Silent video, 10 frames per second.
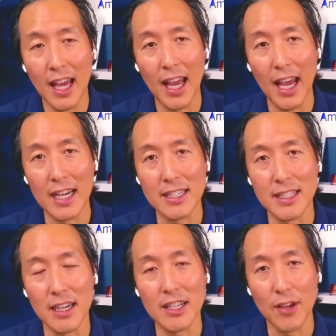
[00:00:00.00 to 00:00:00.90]

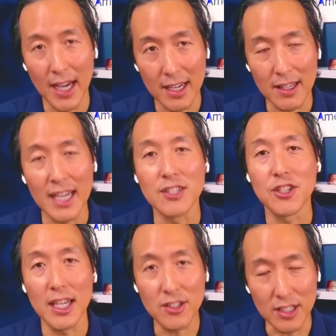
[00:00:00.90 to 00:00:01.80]
and you had a lot of
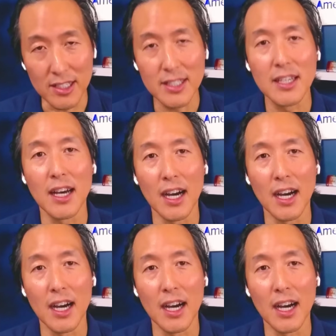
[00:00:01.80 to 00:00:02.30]
changes